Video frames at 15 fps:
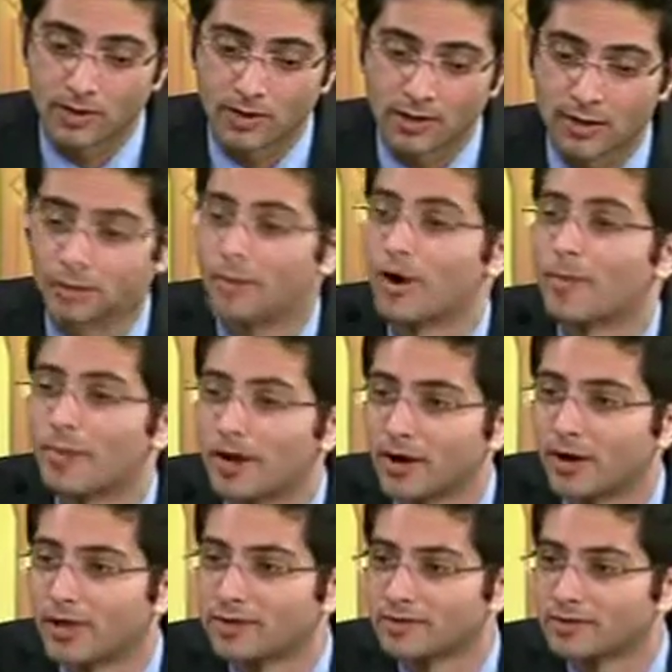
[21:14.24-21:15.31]

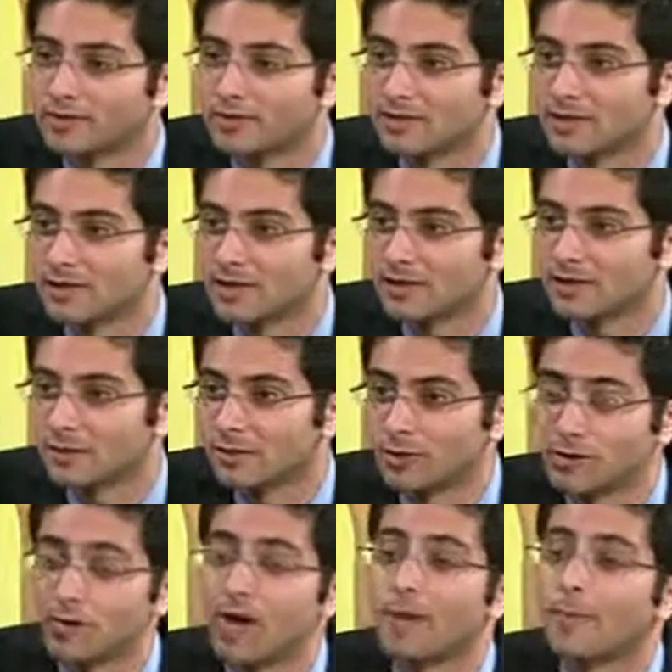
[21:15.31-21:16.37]
grandparents or
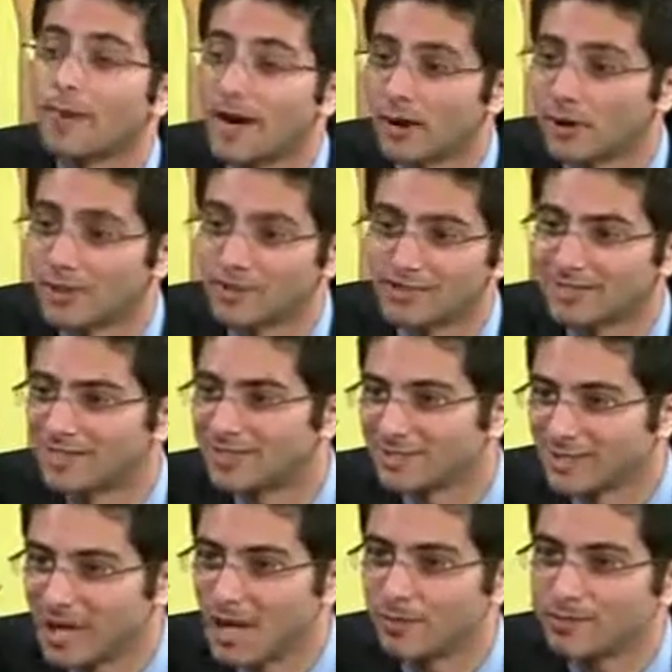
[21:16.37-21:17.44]
a grandparent can
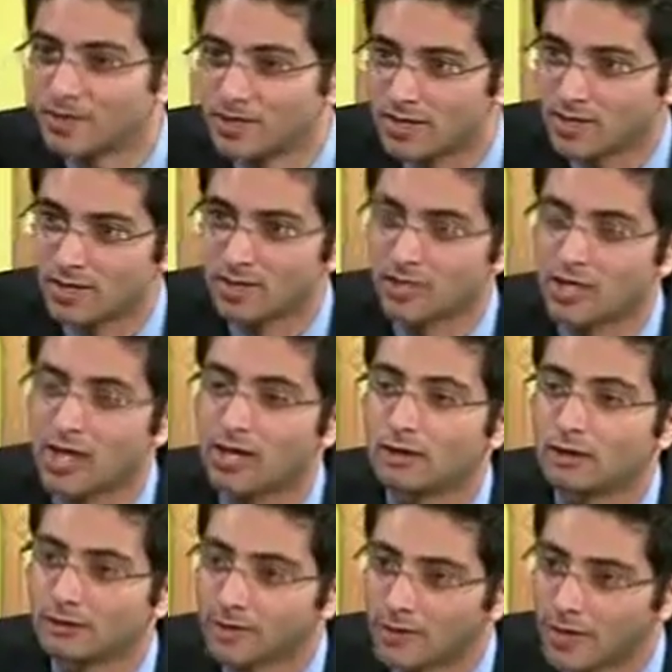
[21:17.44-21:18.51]
adopt a
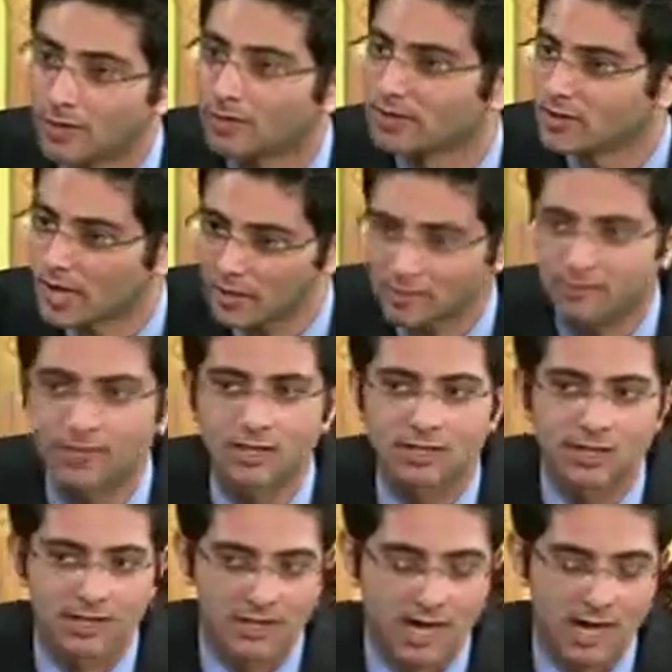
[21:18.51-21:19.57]
child if the parents die, something
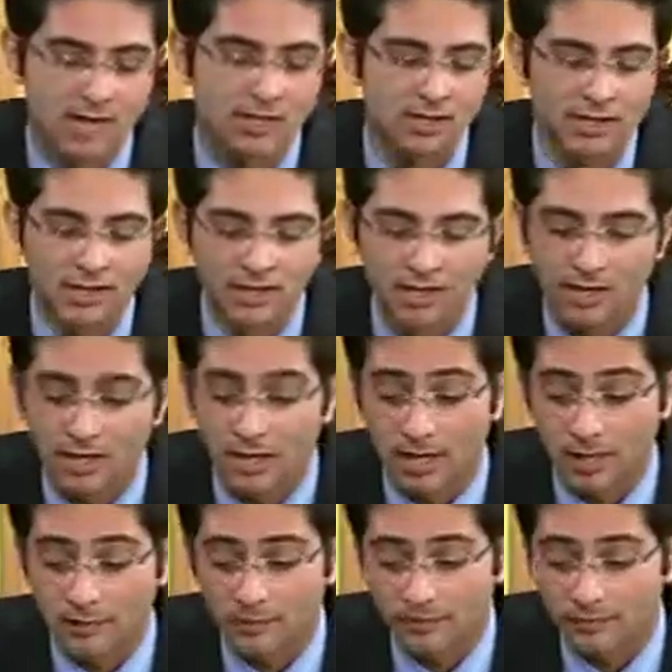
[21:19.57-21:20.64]
like that,
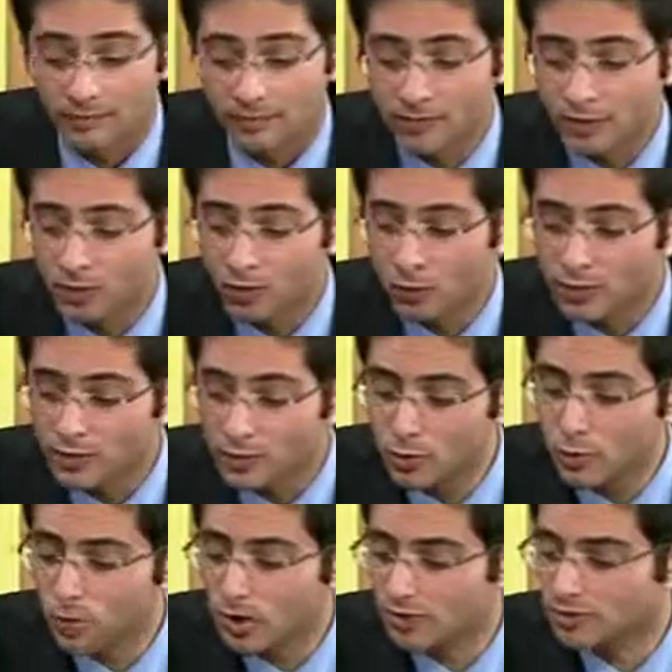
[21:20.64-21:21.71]
we
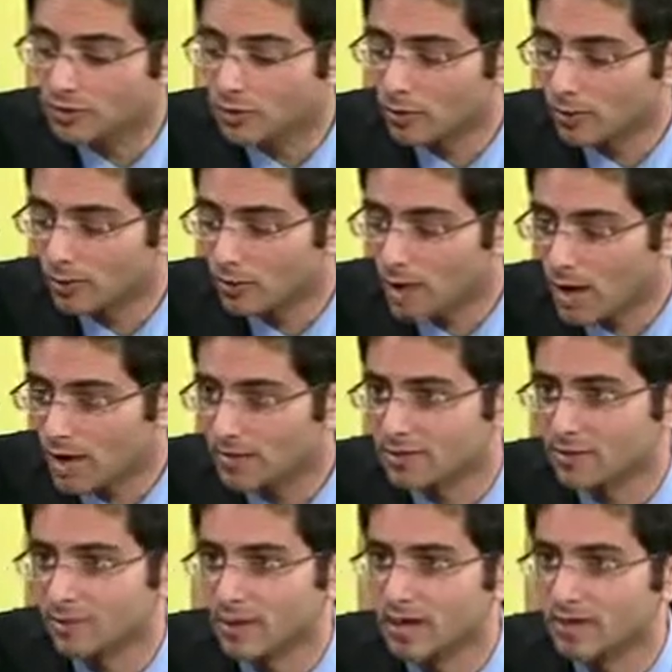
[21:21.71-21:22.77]
do want to
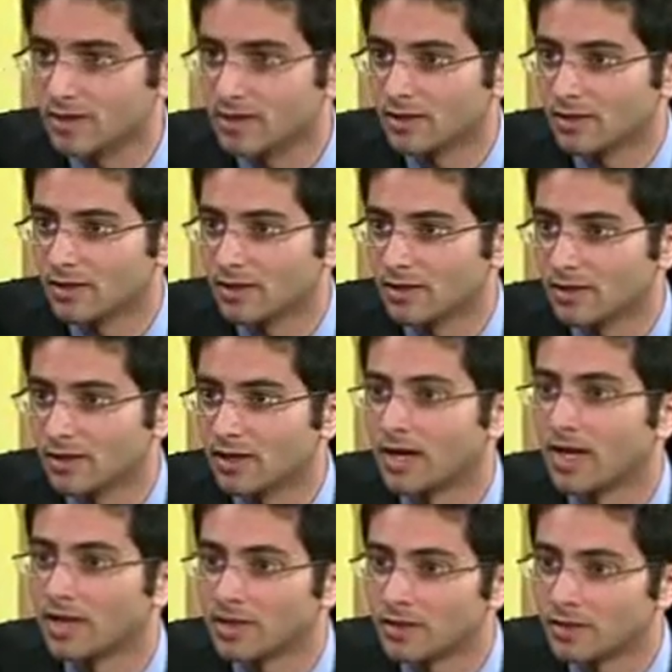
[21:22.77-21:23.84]
approximate the
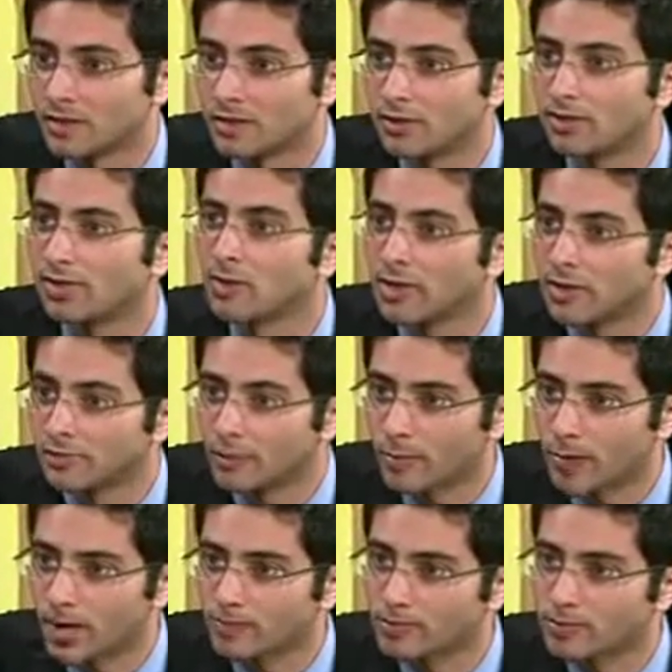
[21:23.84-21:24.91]
ideal whenever
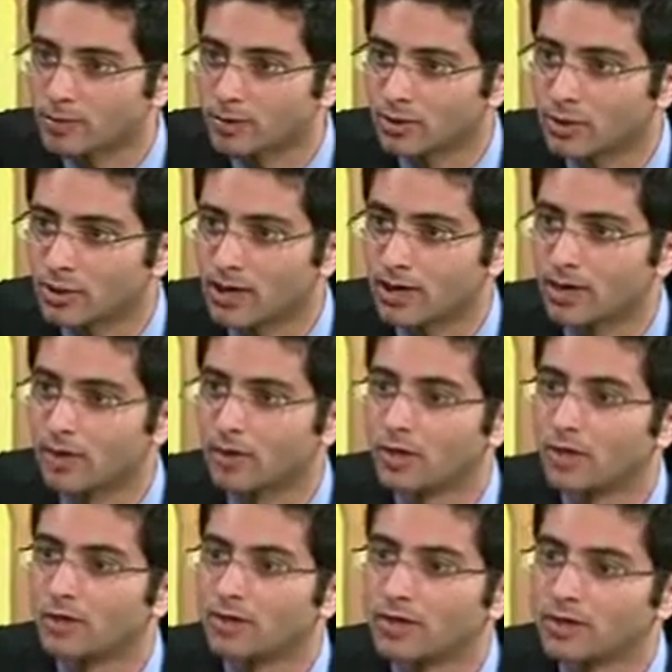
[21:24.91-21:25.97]
possible. We
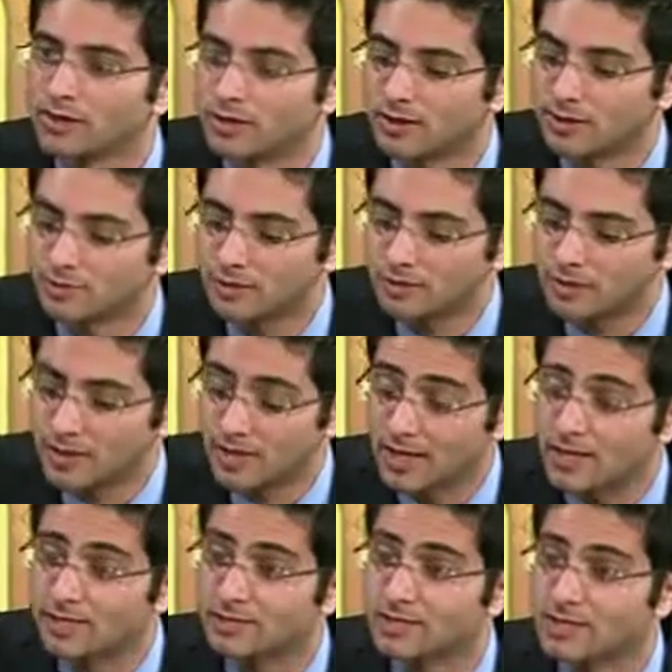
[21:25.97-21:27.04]
know that
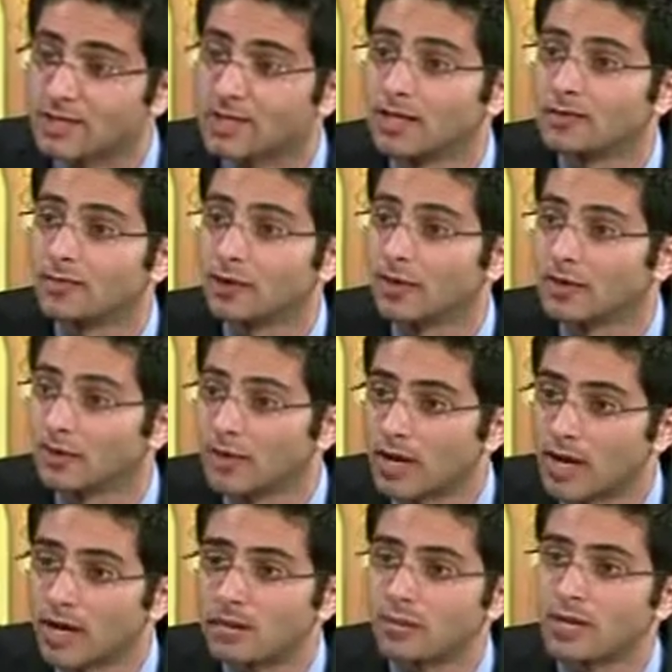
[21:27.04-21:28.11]
kids need both a
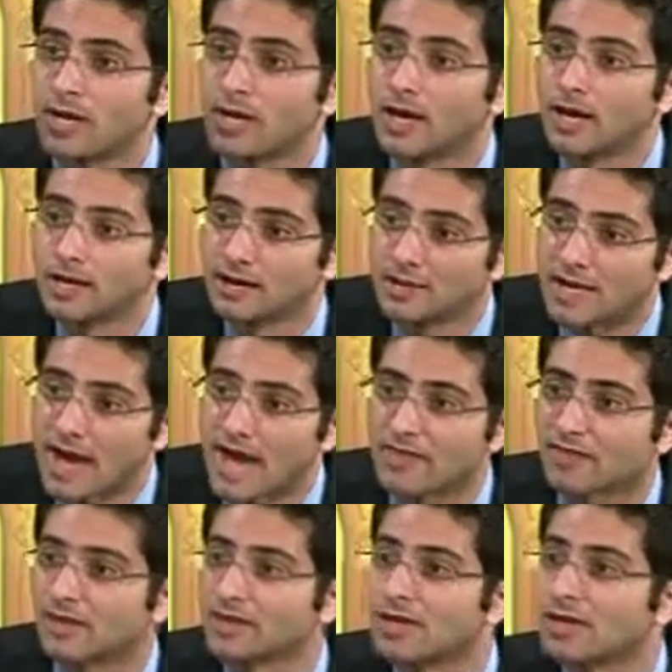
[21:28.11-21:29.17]
mom and a
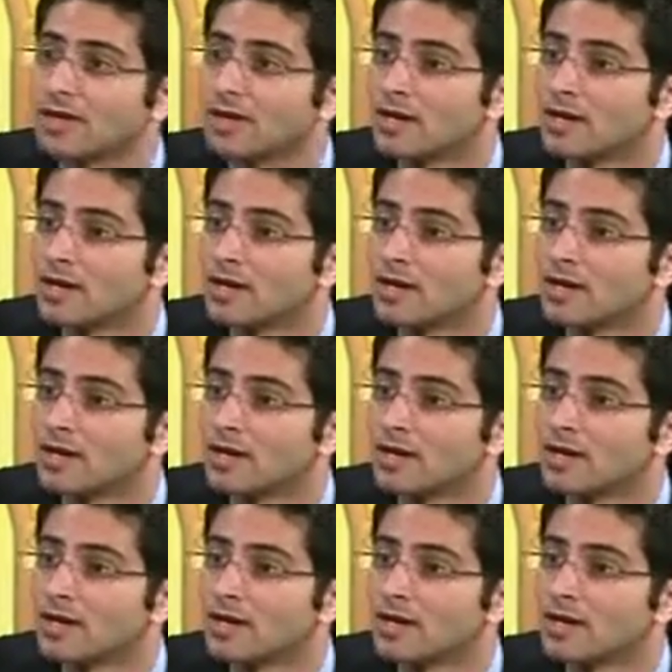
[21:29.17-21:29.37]
dad, that they